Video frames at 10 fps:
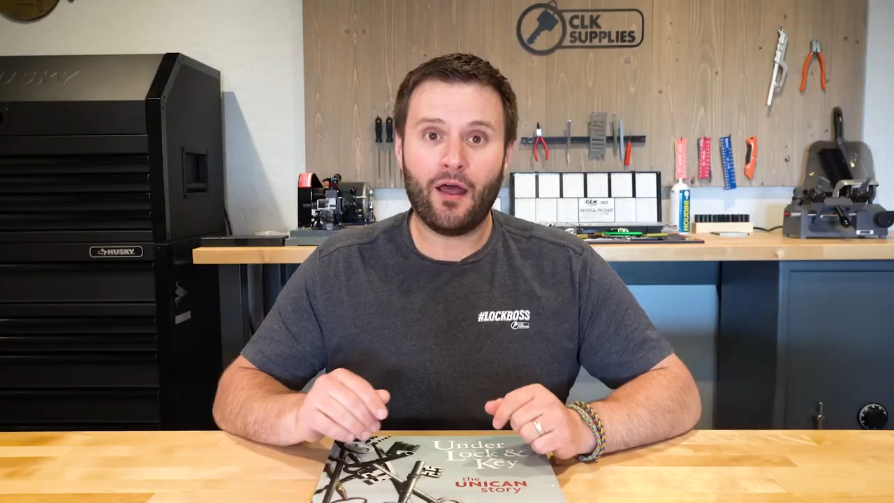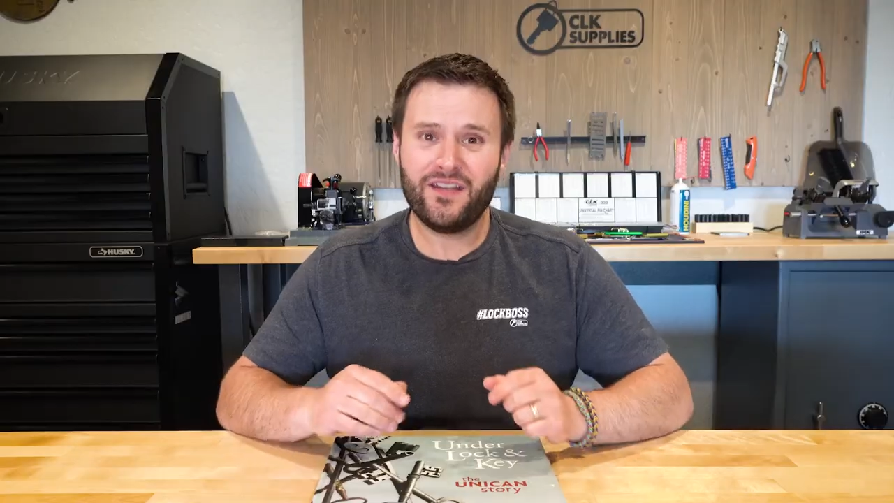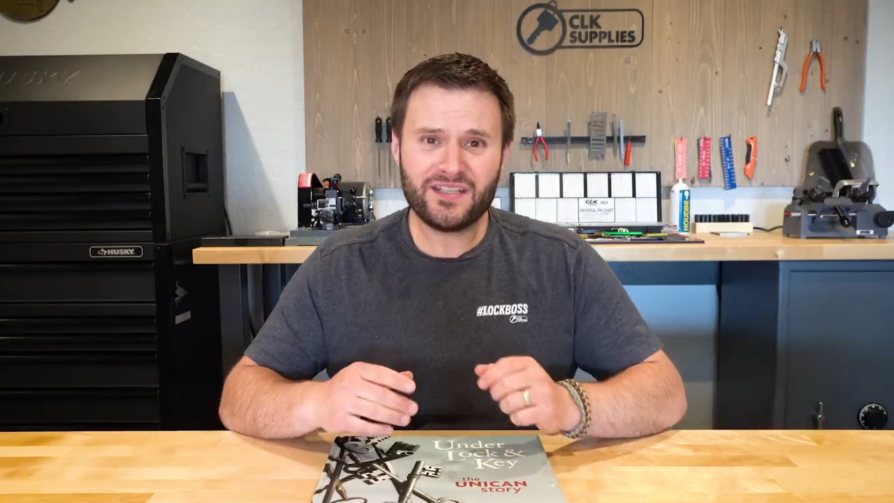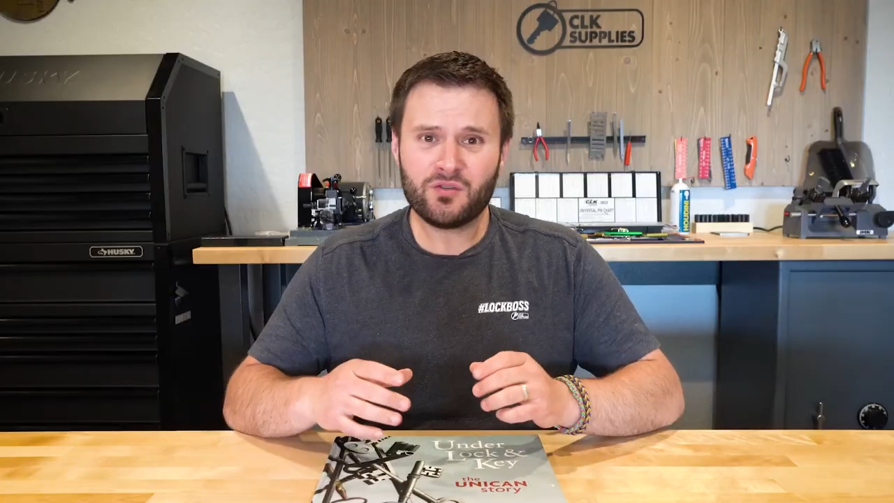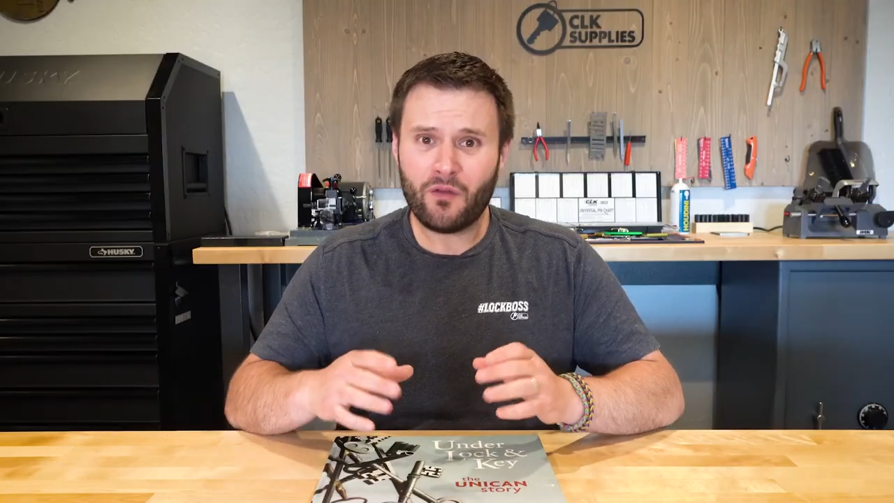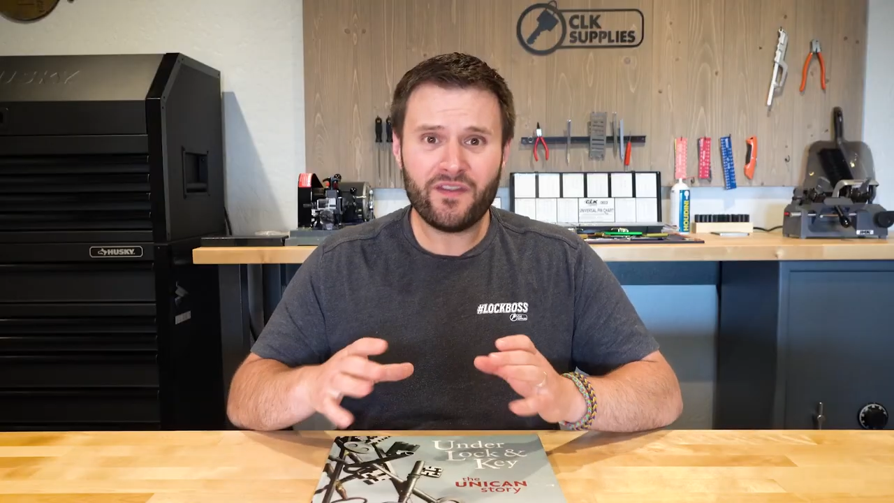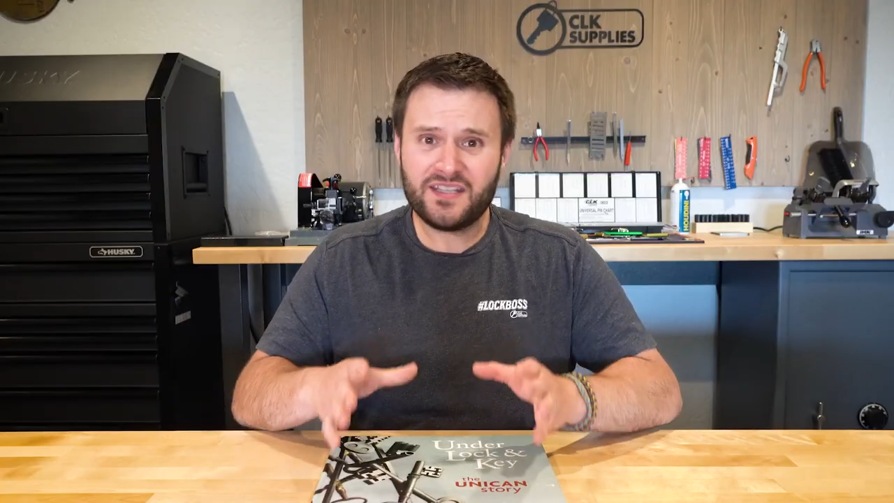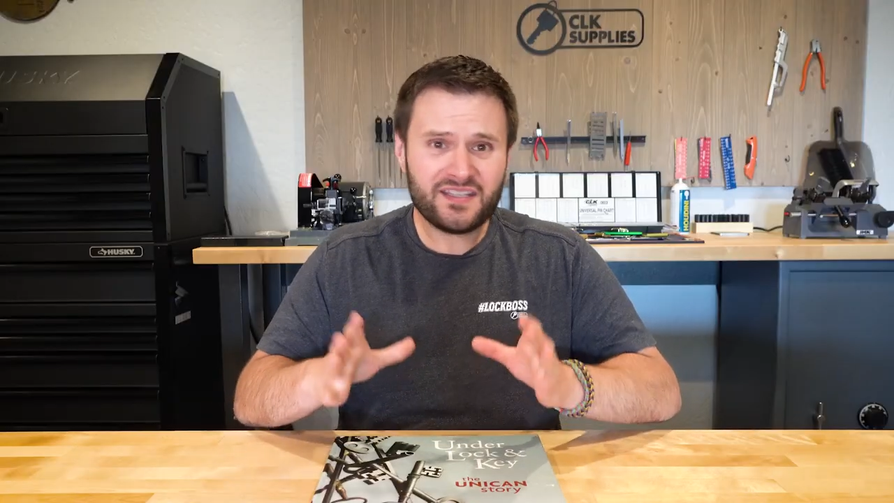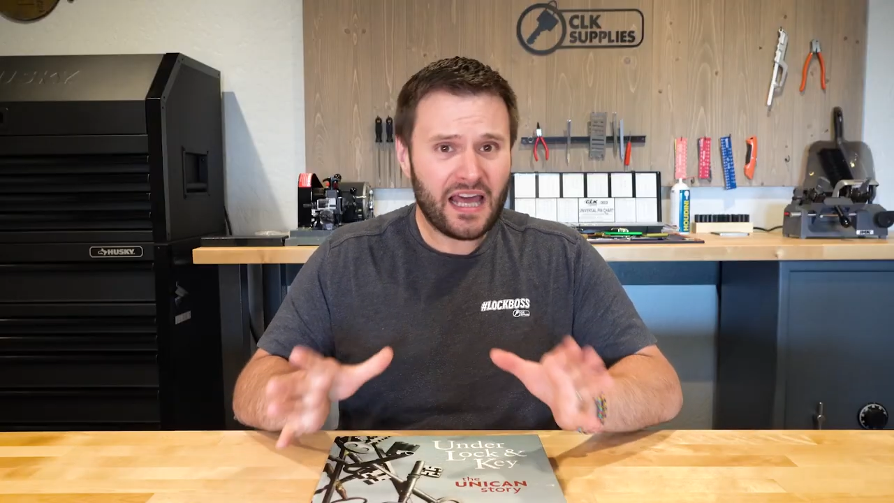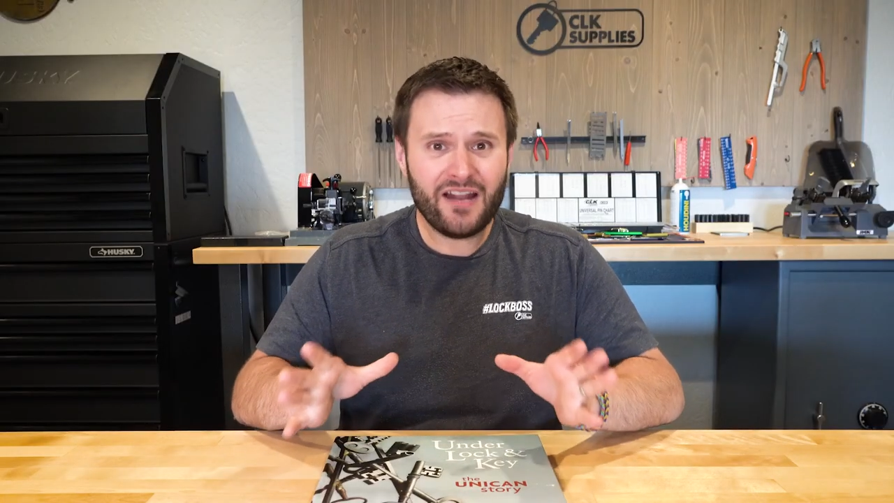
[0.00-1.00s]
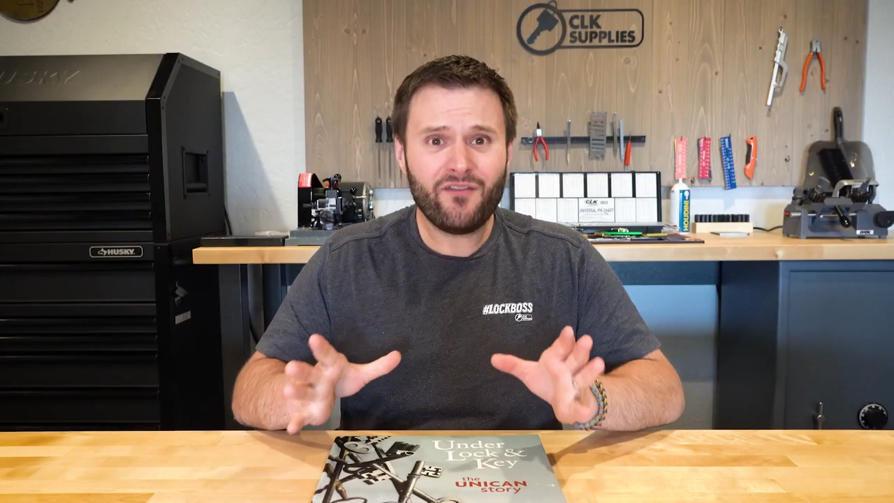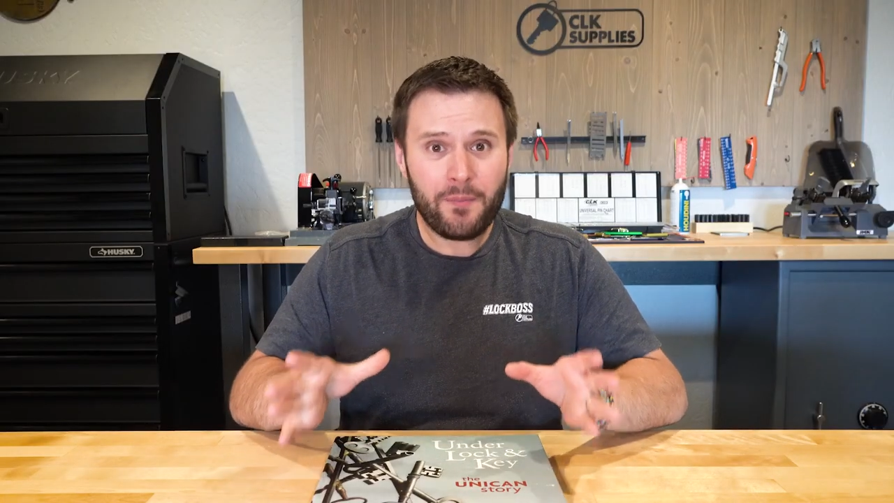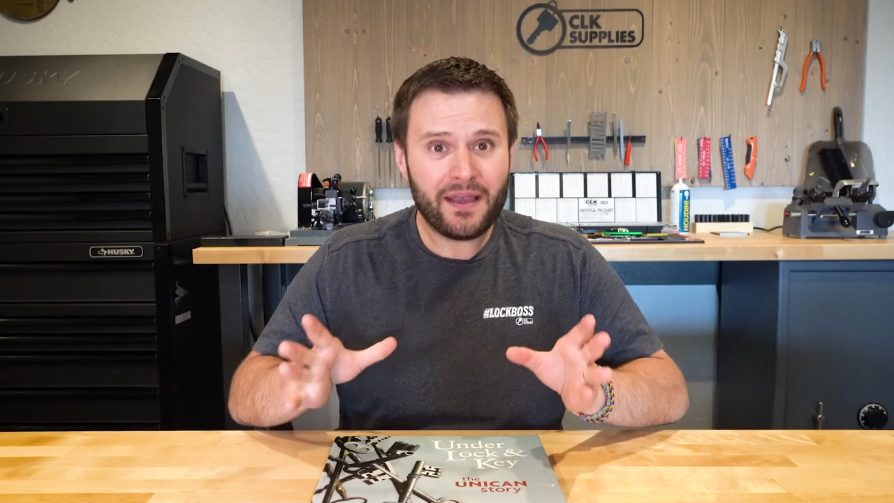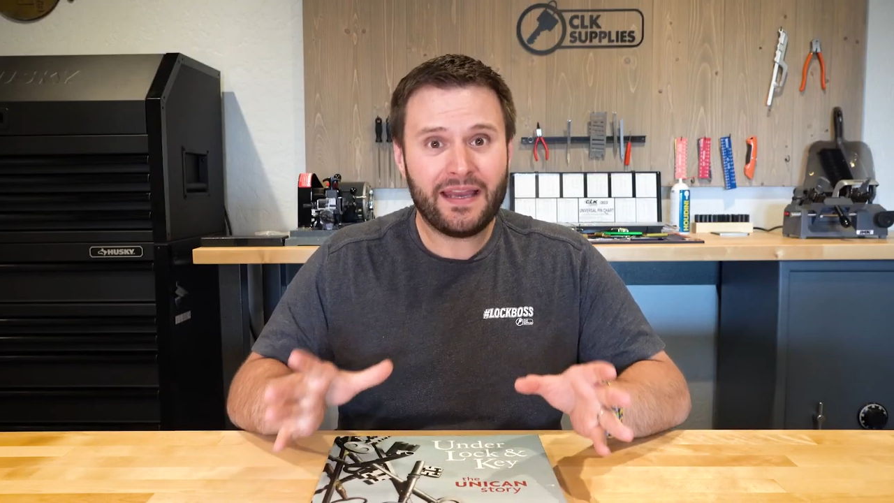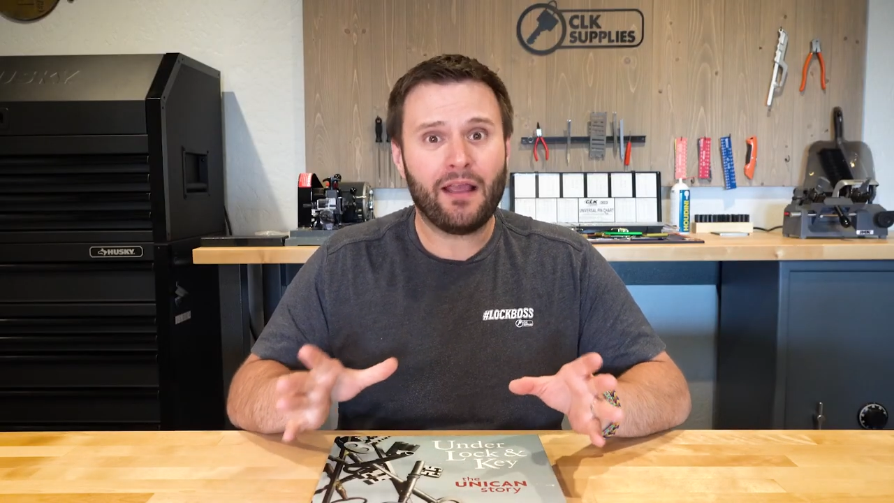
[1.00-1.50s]
Now this is this is kind of a
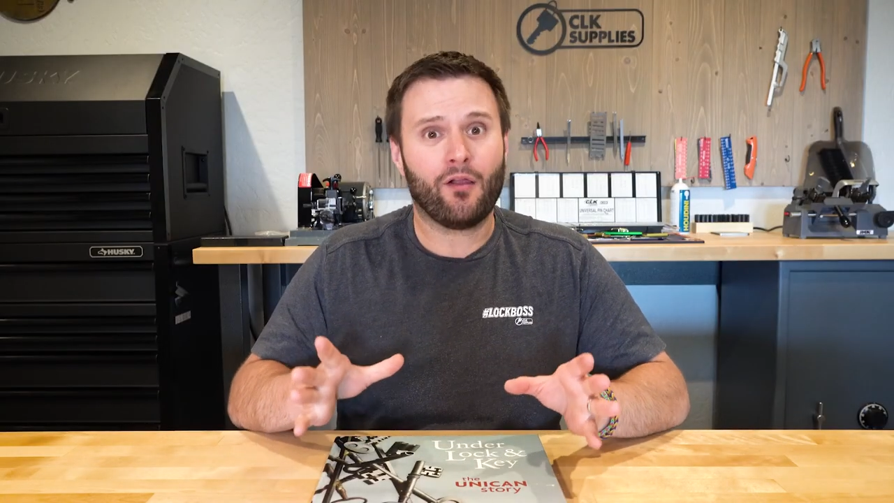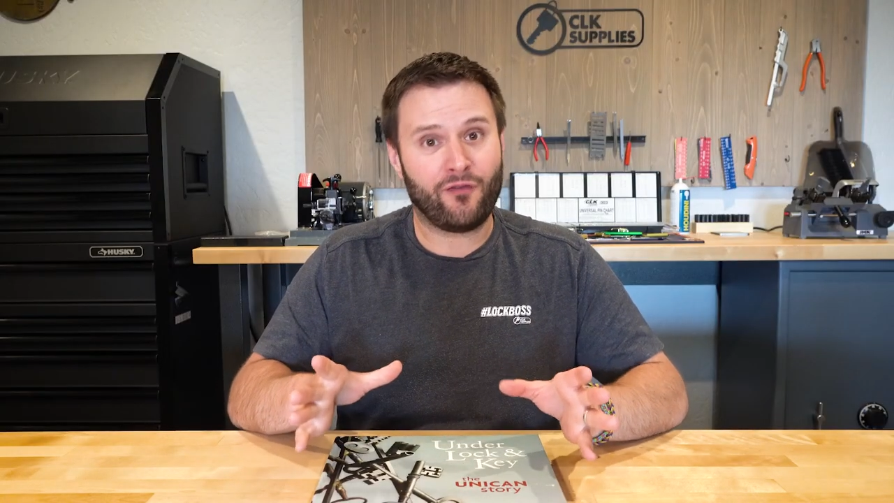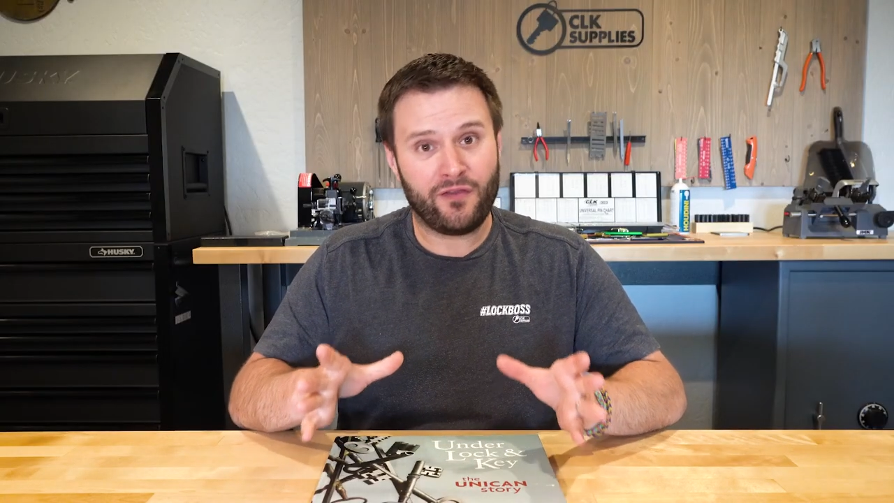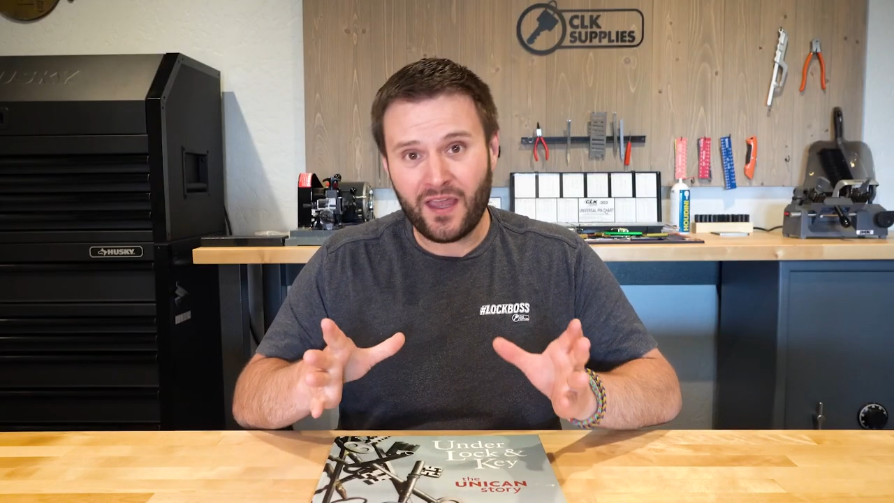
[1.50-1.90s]
big deal if you